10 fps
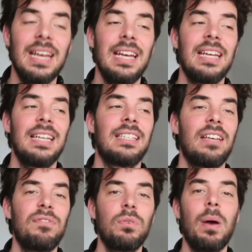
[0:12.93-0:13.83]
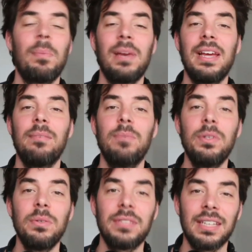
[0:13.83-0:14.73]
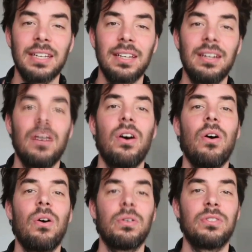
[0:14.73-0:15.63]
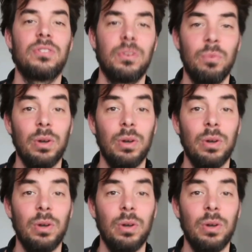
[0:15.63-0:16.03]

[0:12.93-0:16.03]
is if you are playing music on Zoom.